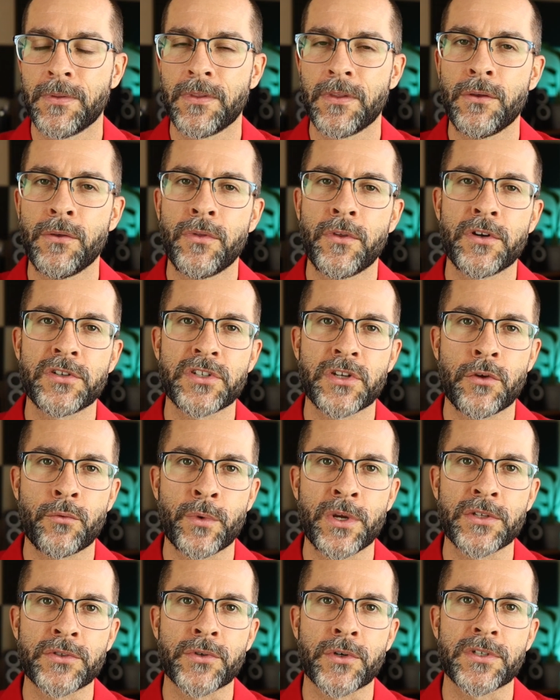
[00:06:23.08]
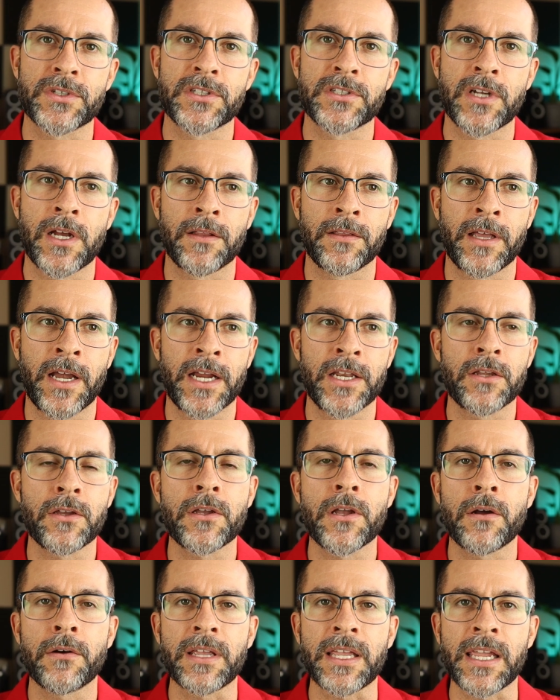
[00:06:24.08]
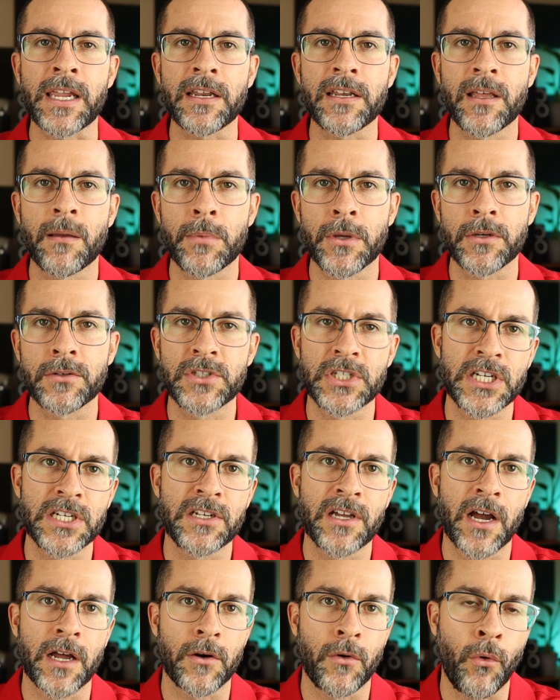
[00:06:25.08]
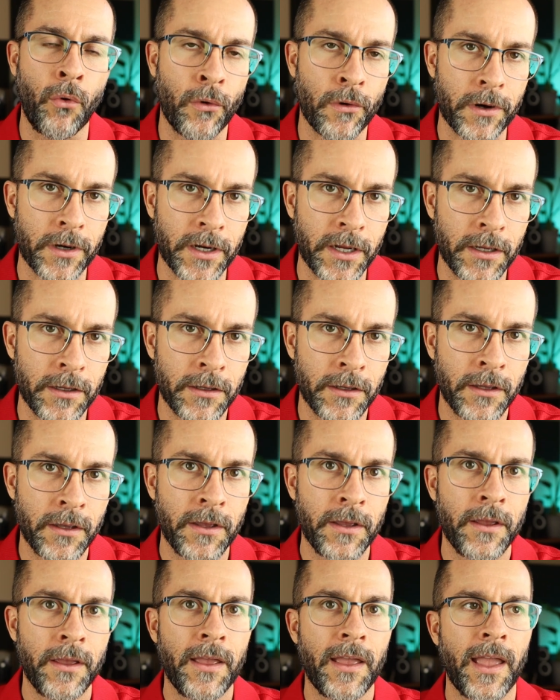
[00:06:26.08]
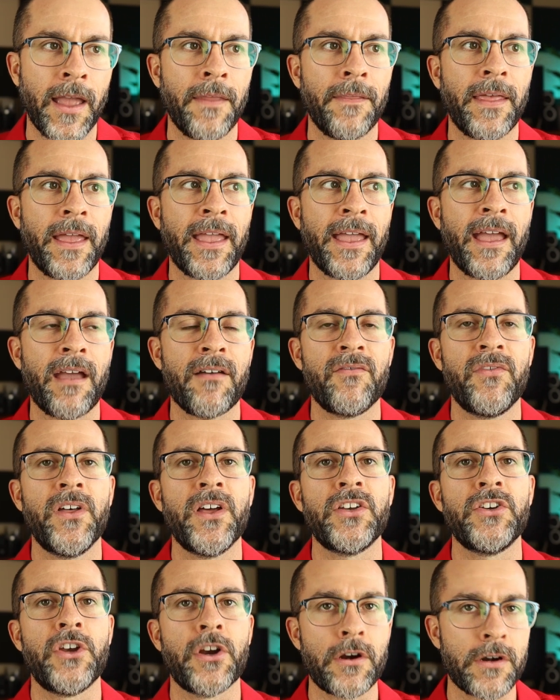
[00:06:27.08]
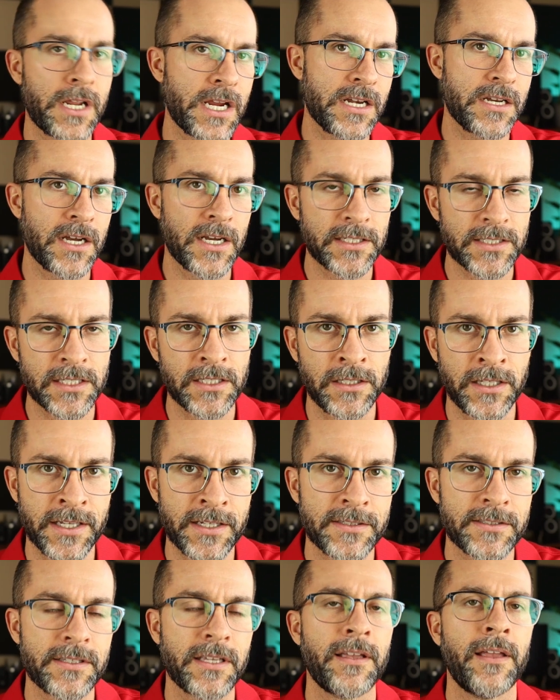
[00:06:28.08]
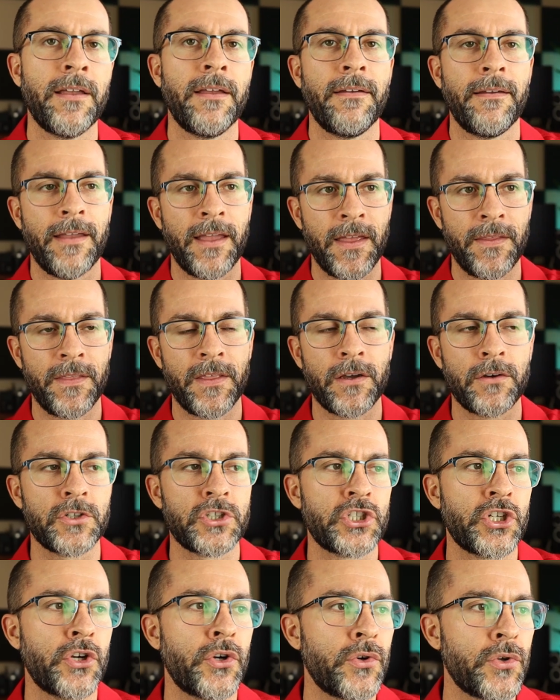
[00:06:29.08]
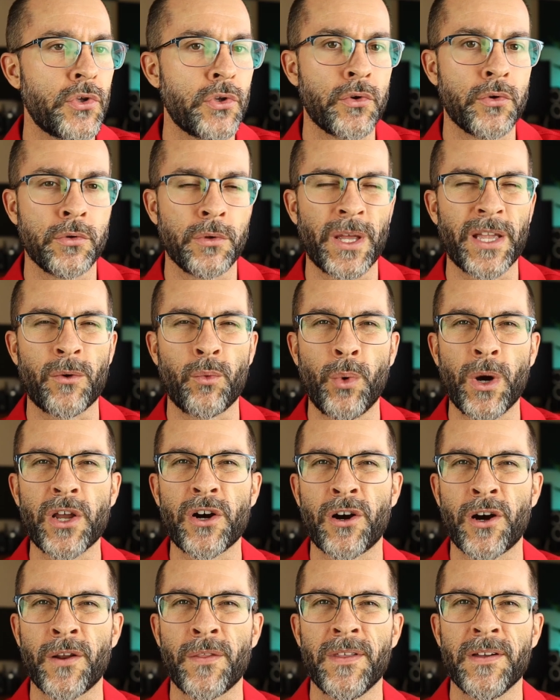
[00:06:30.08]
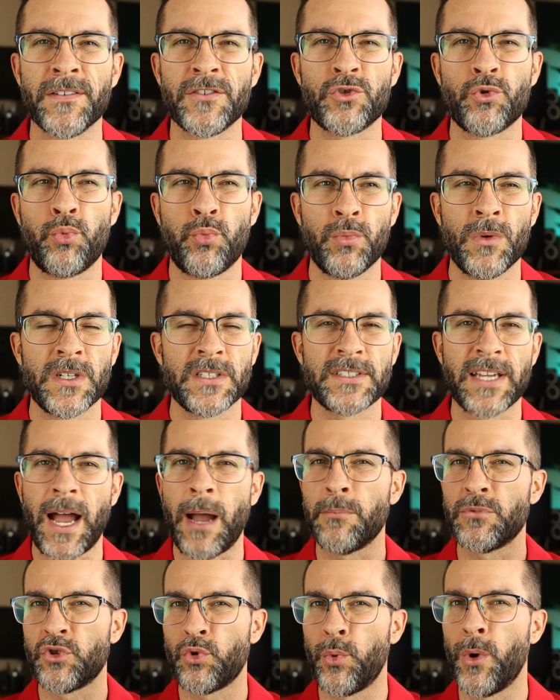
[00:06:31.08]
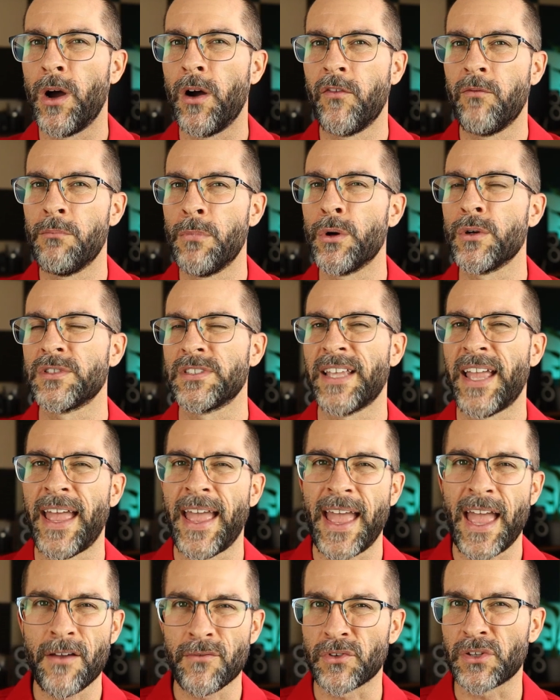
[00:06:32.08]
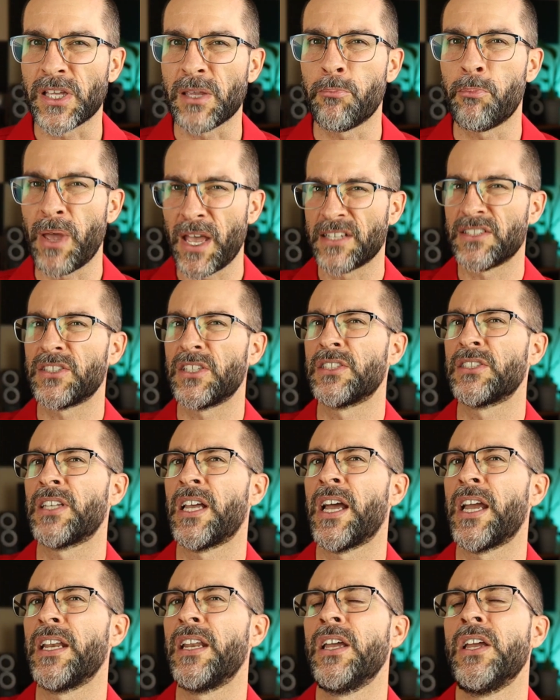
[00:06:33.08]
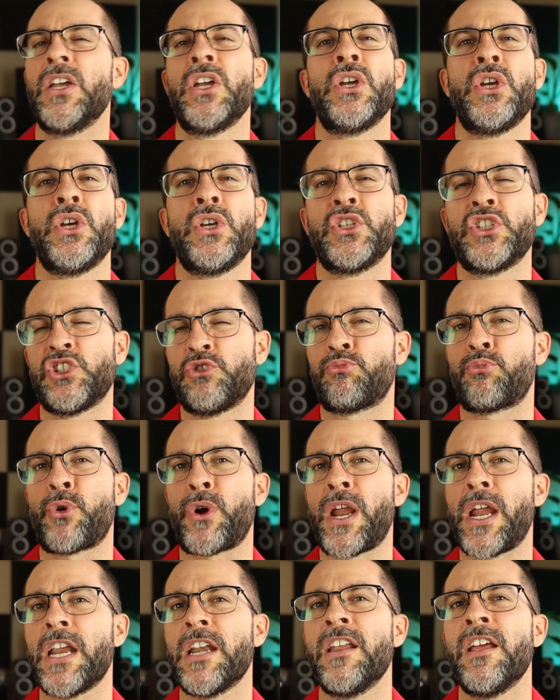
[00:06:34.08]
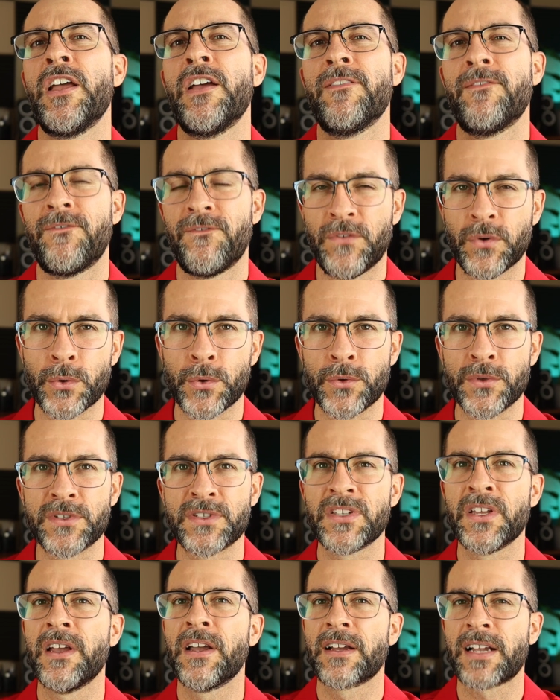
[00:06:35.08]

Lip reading: there's resources online. You go to ewg.org, and they have the Dirty Dozen list, and they'll show you like what are the top 12 most heavily pesticide sprayed foods.